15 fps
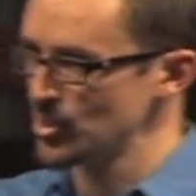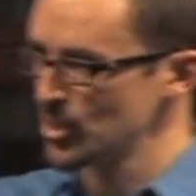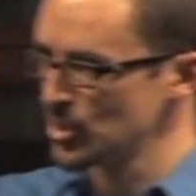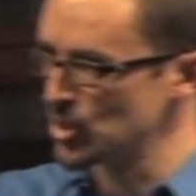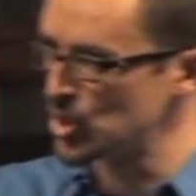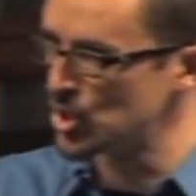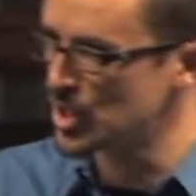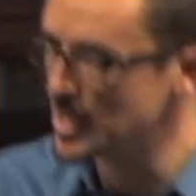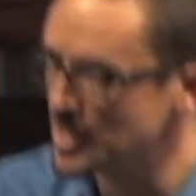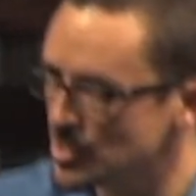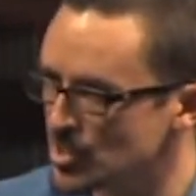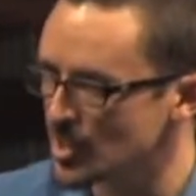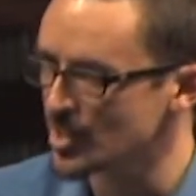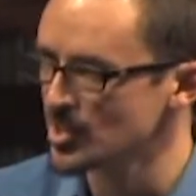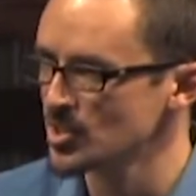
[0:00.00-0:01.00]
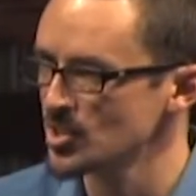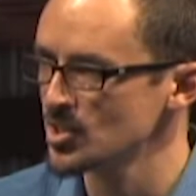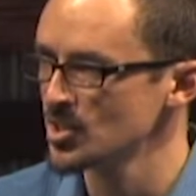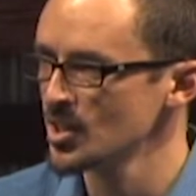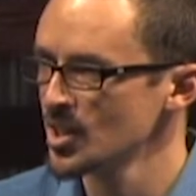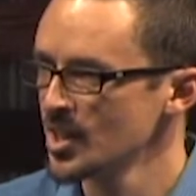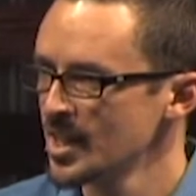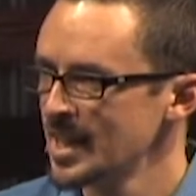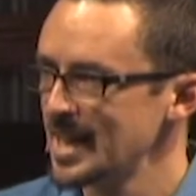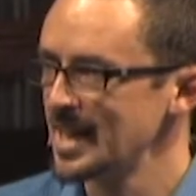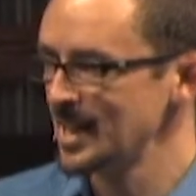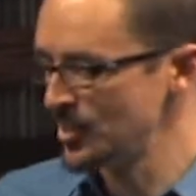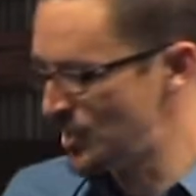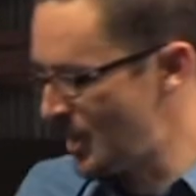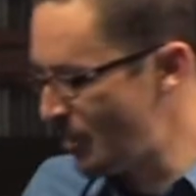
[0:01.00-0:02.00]
this Jesus,
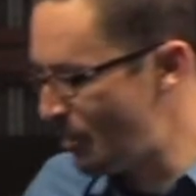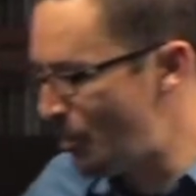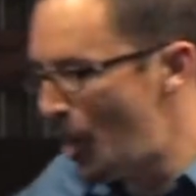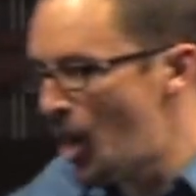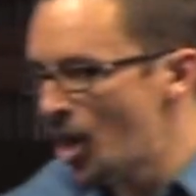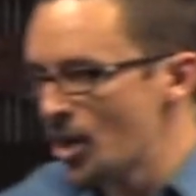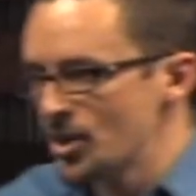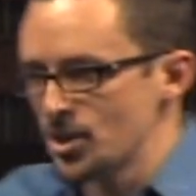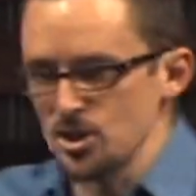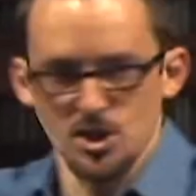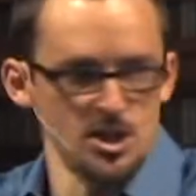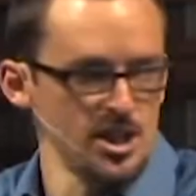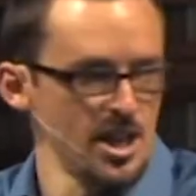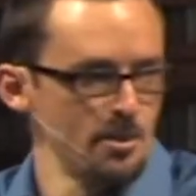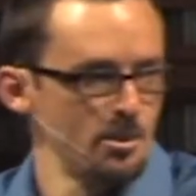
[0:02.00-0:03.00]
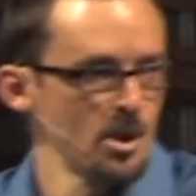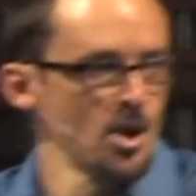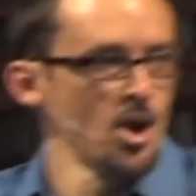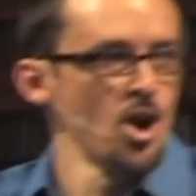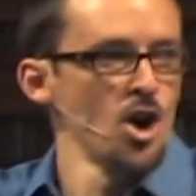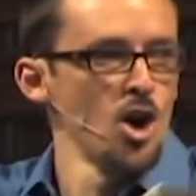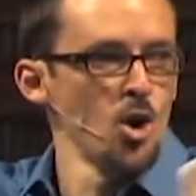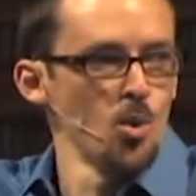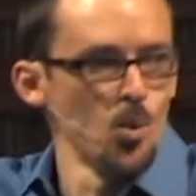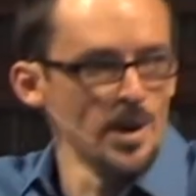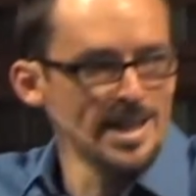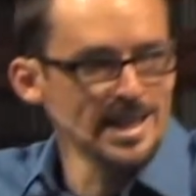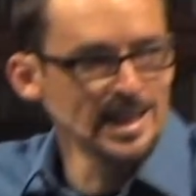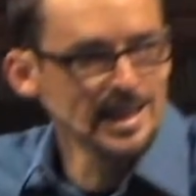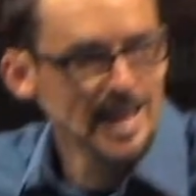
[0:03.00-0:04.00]
is in partnership,
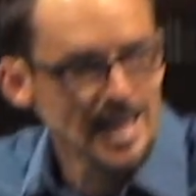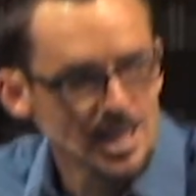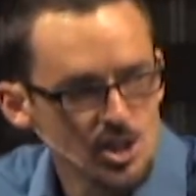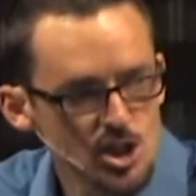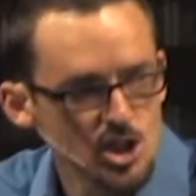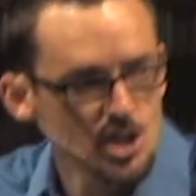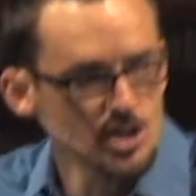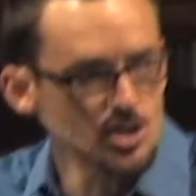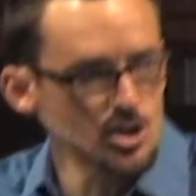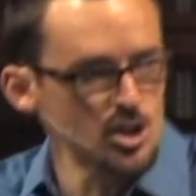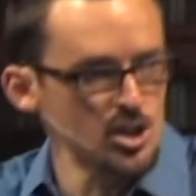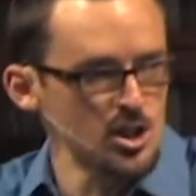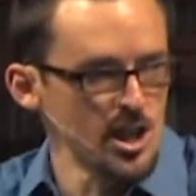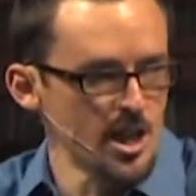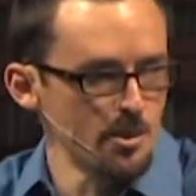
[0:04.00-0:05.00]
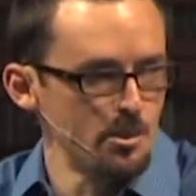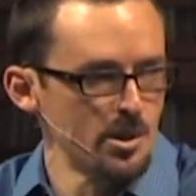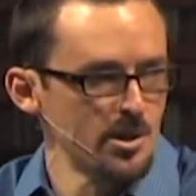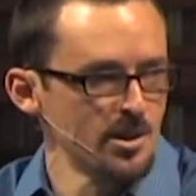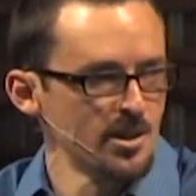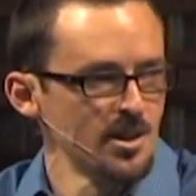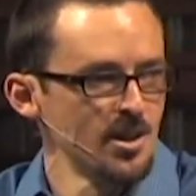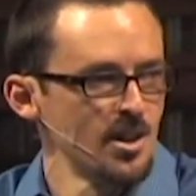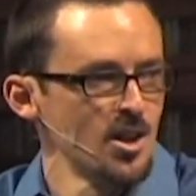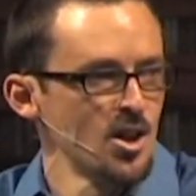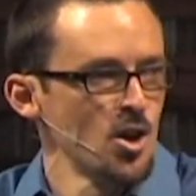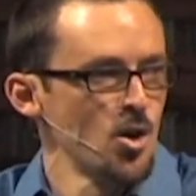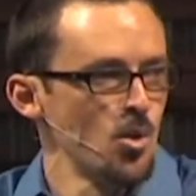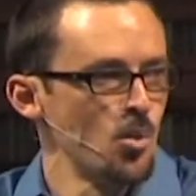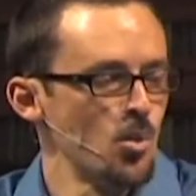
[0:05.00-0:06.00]
relationship
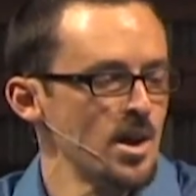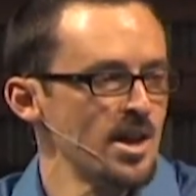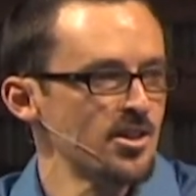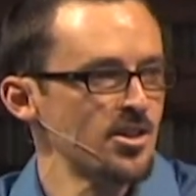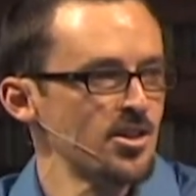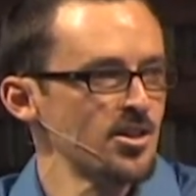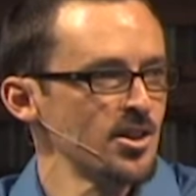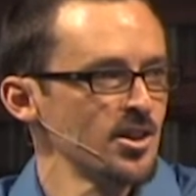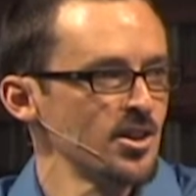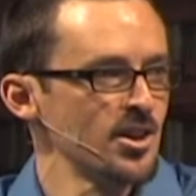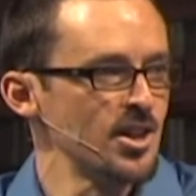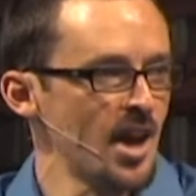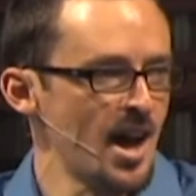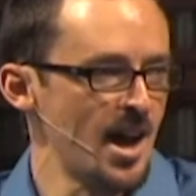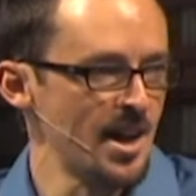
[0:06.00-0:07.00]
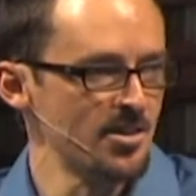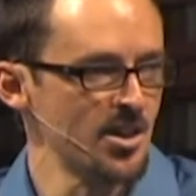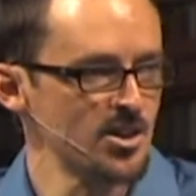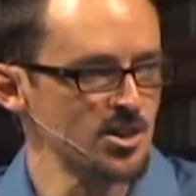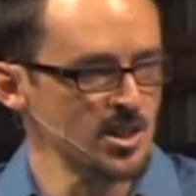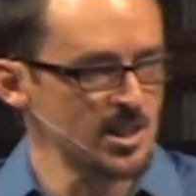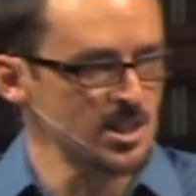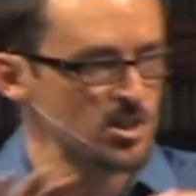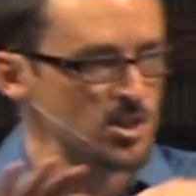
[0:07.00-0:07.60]
with God. There's a